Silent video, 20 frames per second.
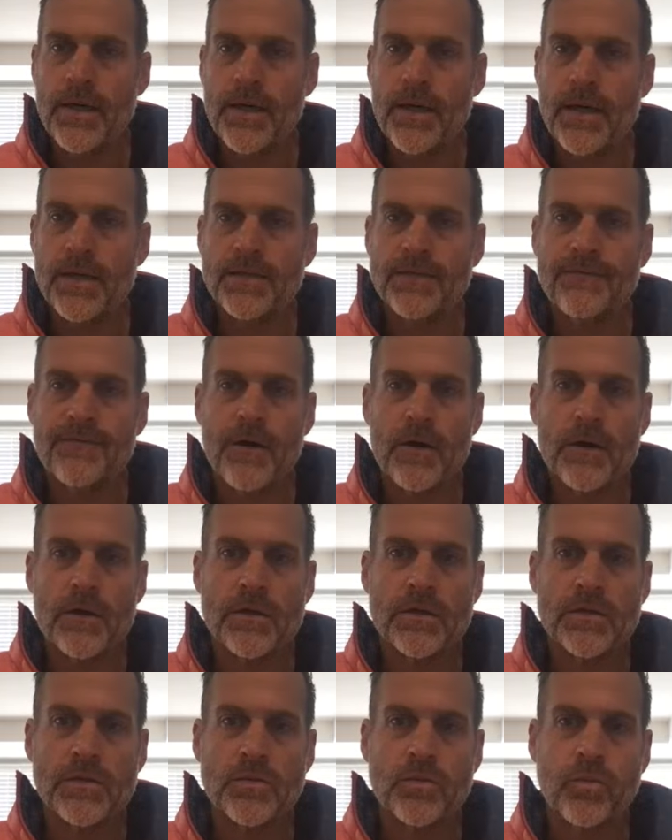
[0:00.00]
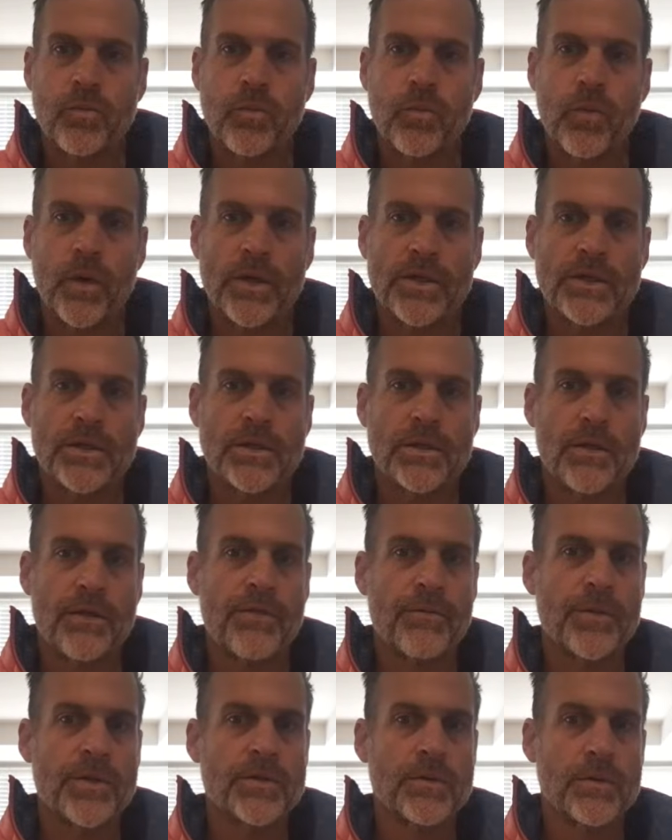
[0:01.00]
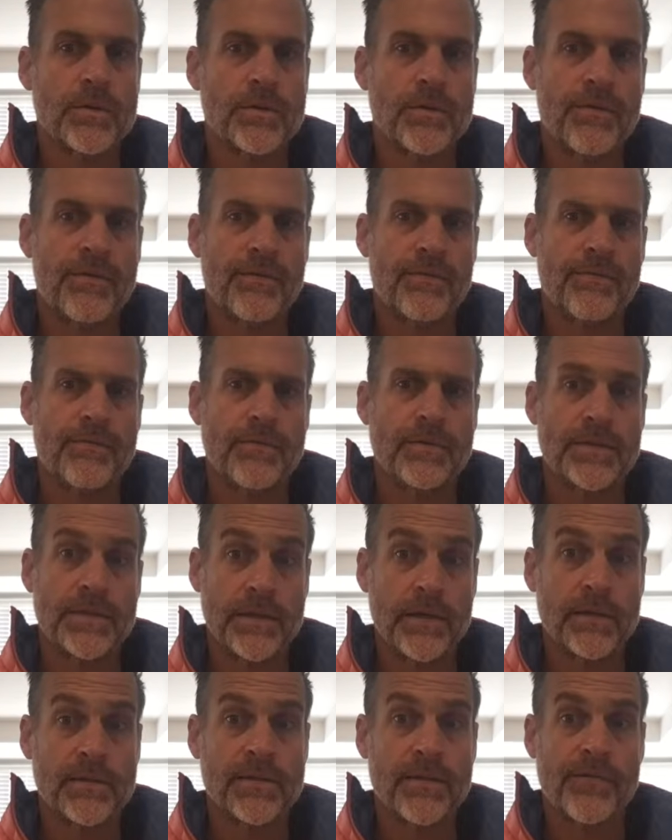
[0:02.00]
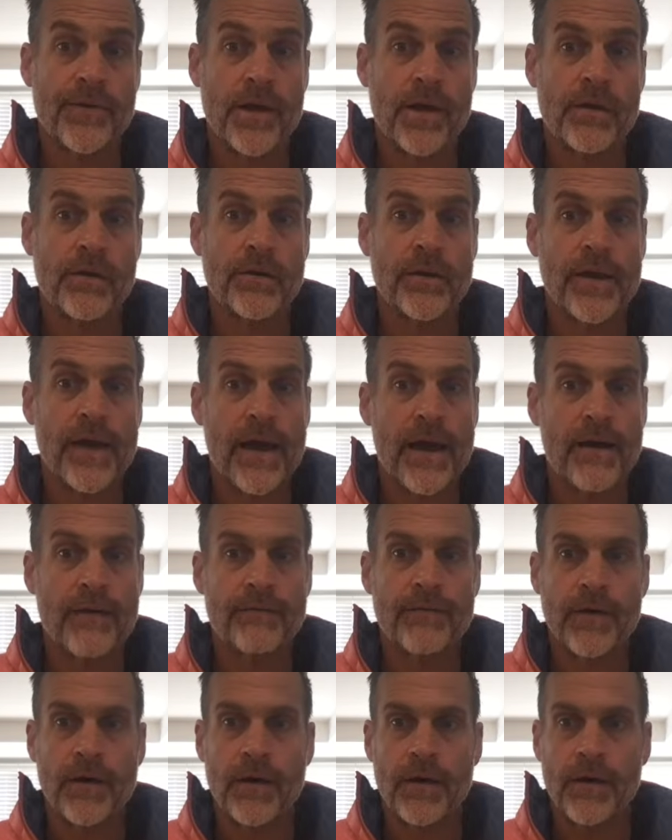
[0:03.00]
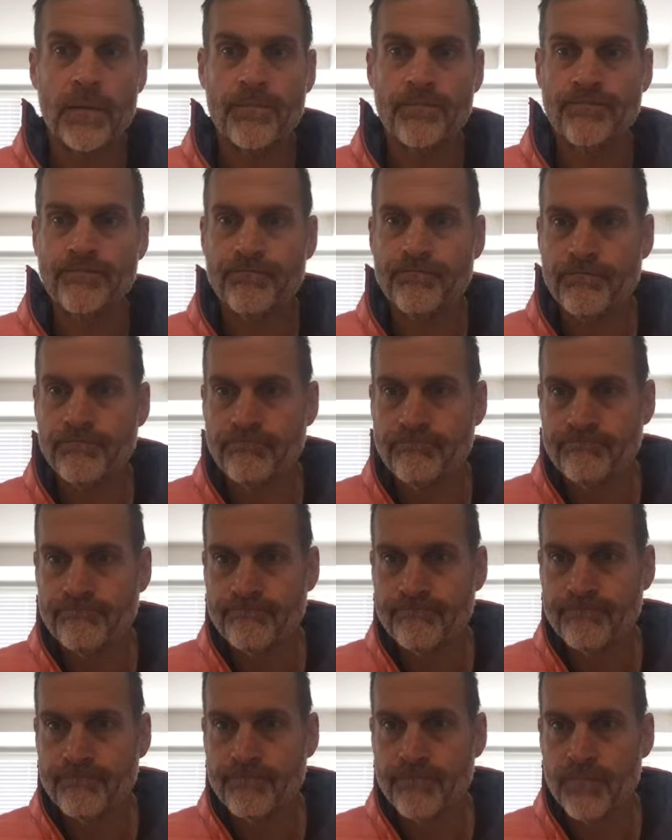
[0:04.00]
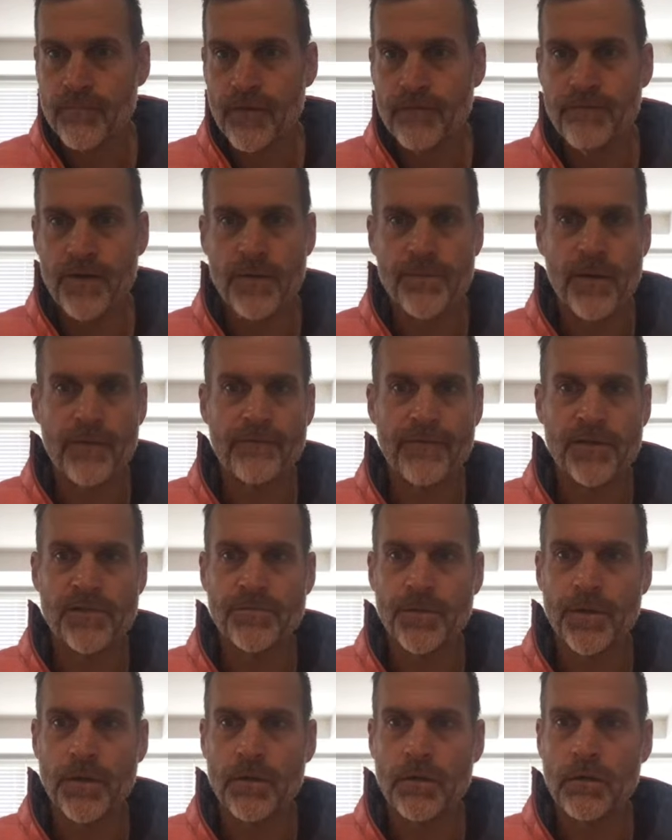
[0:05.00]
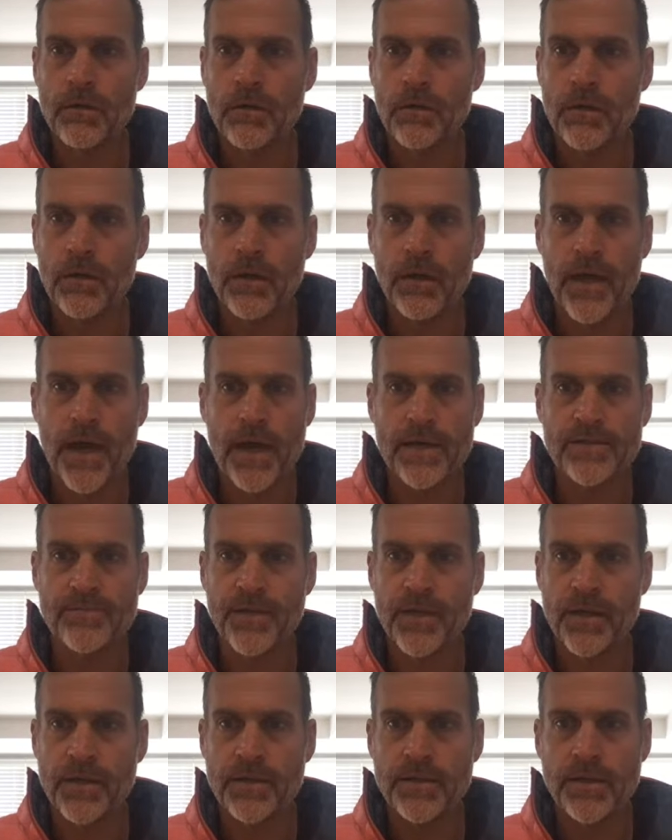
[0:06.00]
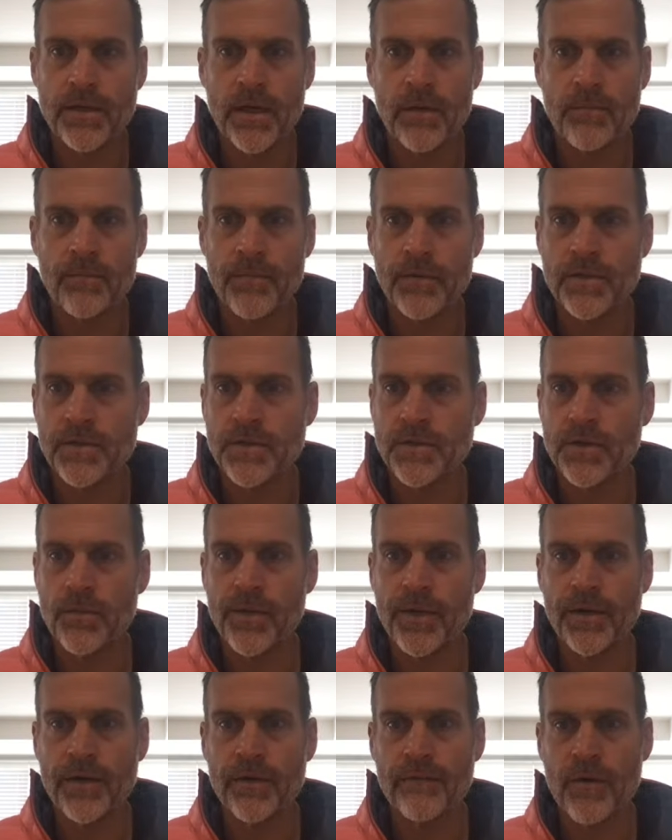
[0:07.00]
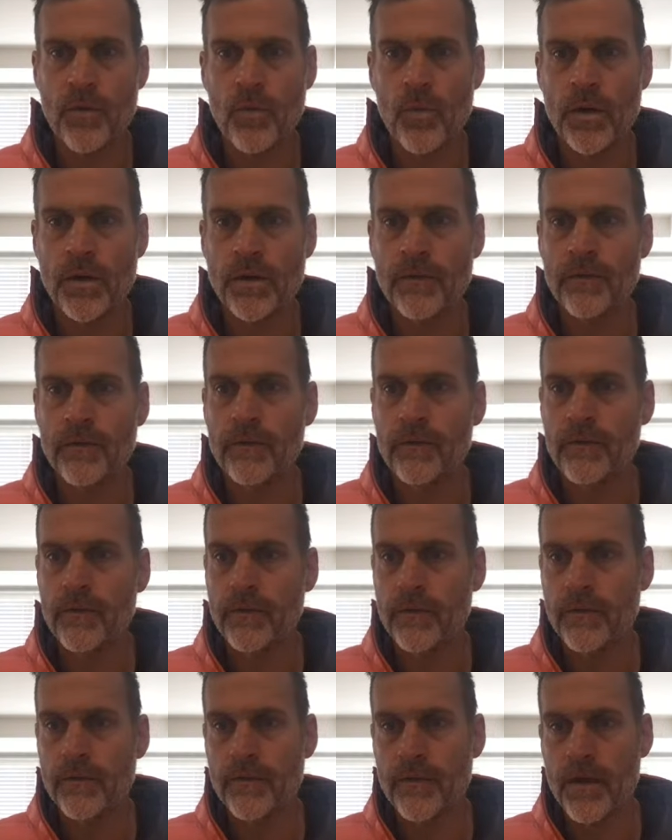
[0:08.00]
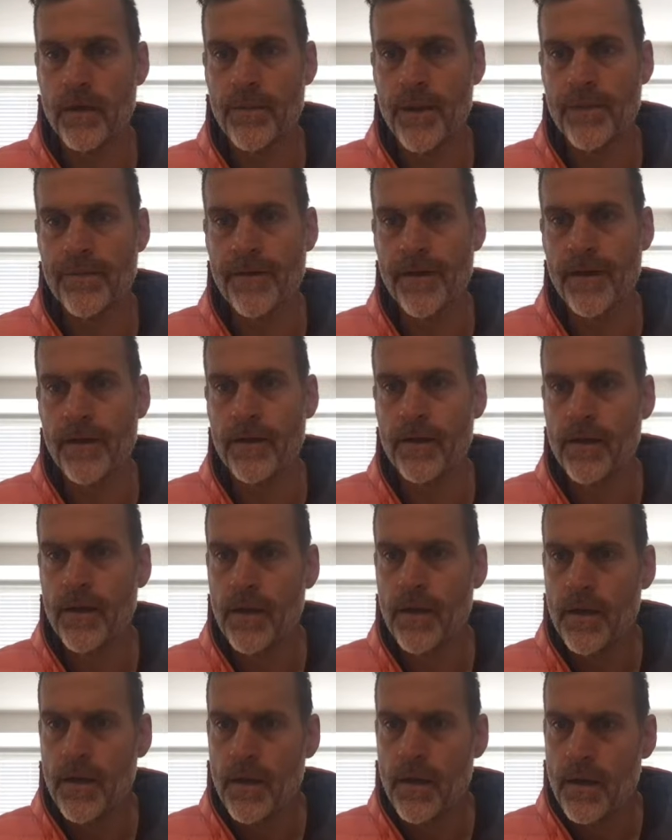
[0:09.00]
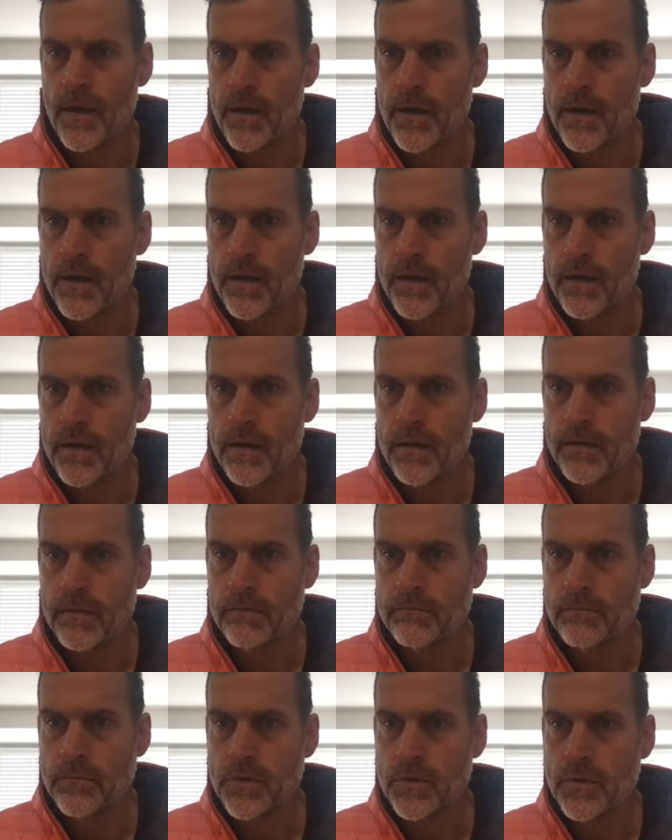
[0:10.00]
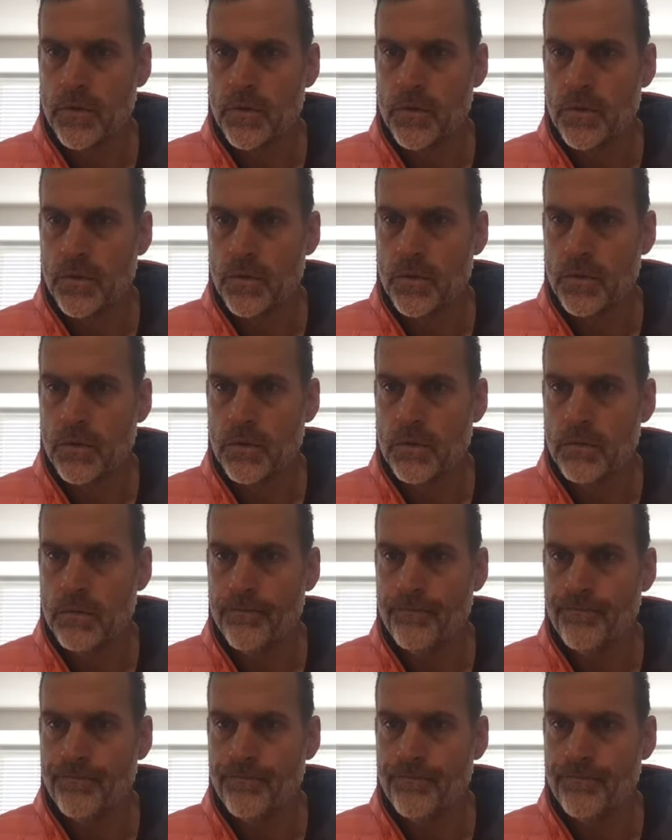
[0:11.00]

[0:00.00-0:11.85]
As far as which 3-shoal CL700 you have, find me on Facebook, ask me in a DM. There's so many different ones, so sorry about that. Cool.